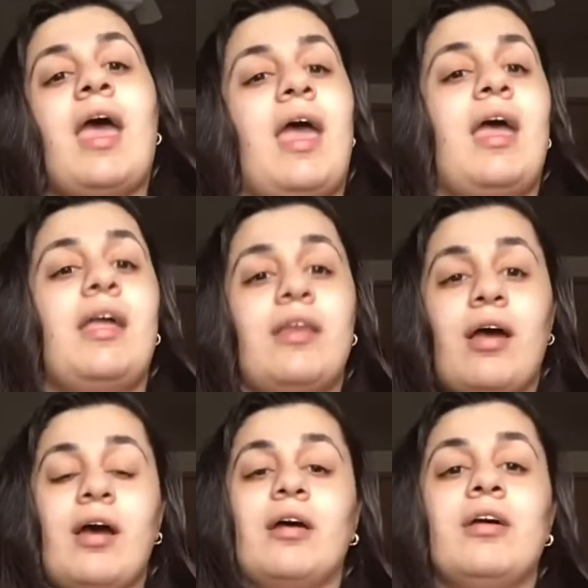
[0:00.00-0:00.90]
And
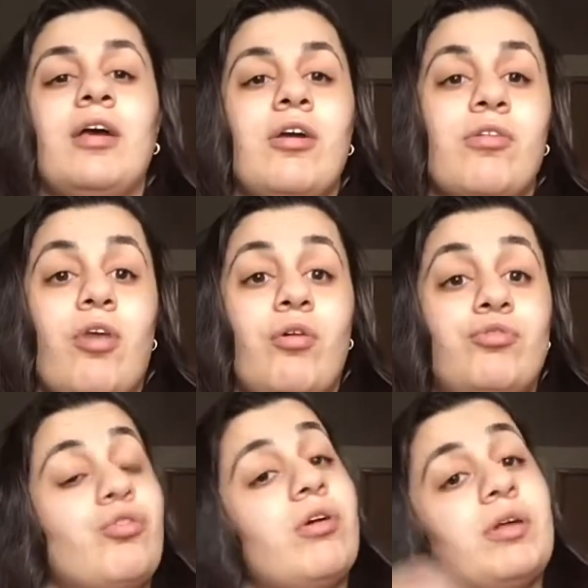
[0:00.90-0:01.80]
so
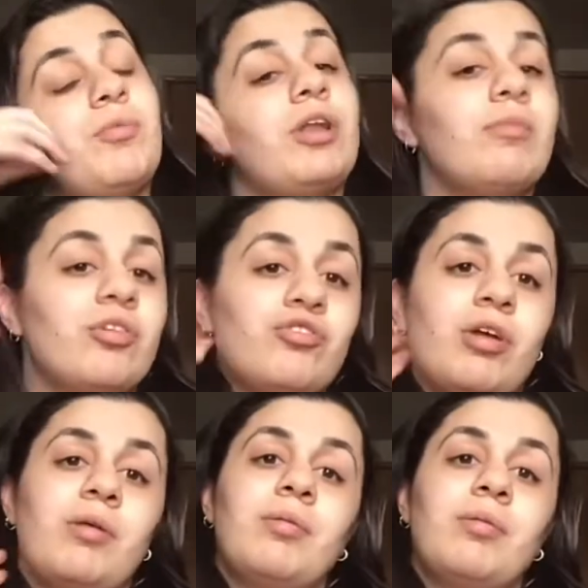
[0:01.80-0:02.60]
Jordyn pretty much